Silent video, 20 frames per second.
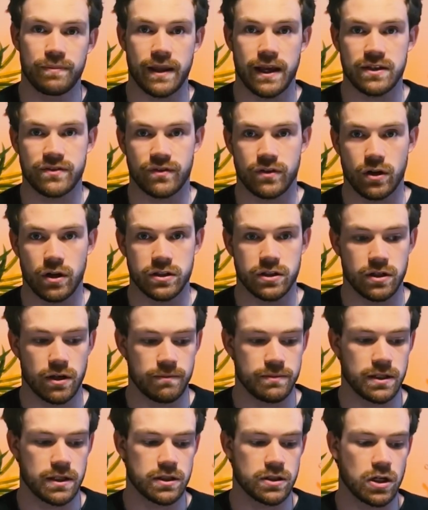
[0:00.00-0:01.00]
That's for
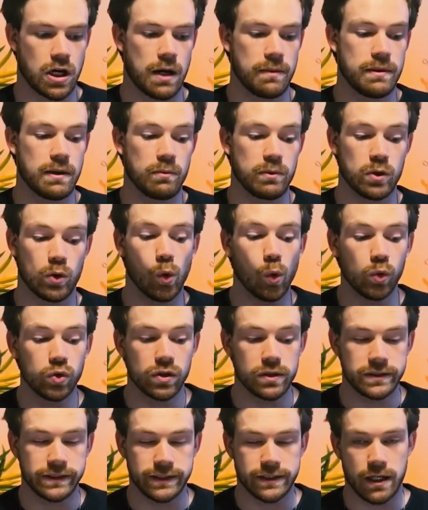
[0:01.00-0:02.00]
99% of the time. And then we
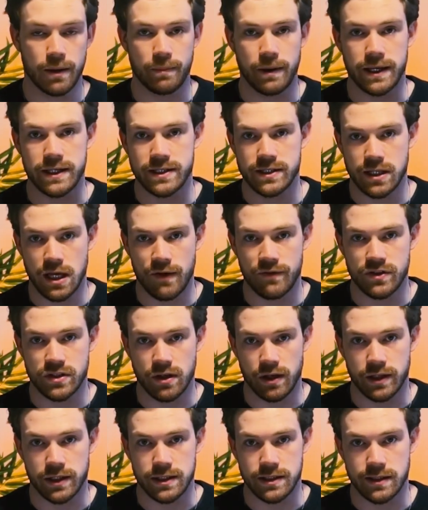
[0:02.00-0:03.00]
also set up a
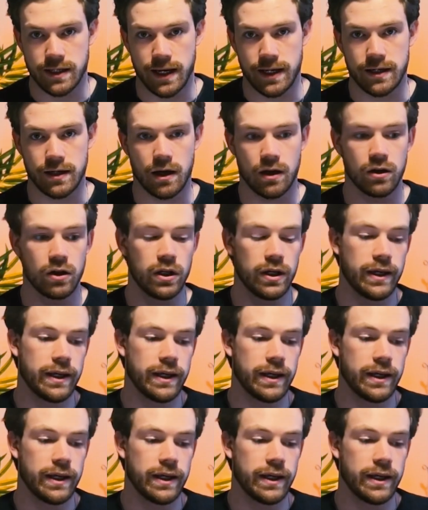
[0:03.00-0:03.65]
server-side container